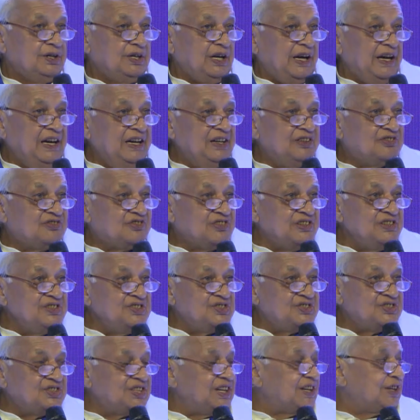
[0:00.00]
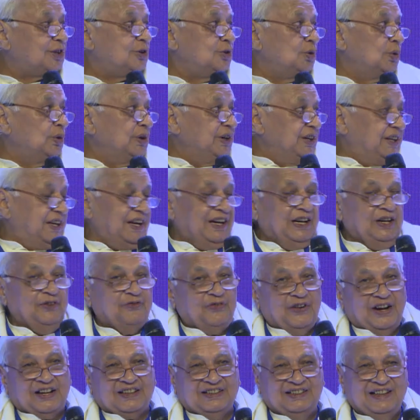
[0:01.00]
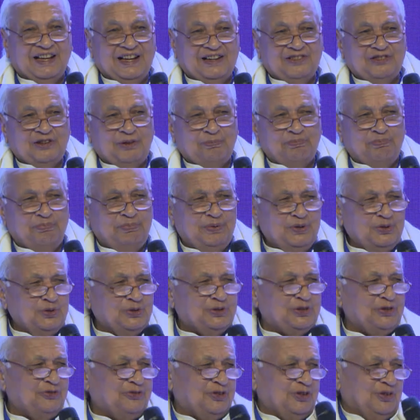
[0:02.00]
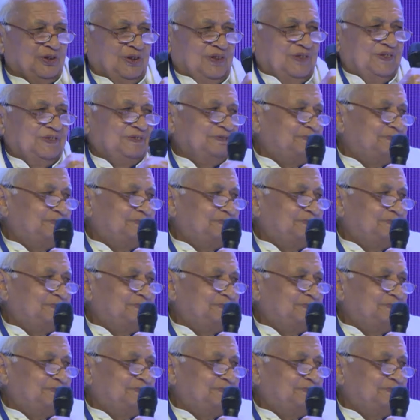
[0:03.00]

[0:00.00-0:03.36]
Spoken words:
intrinsic unity. In fact, there is a beautiful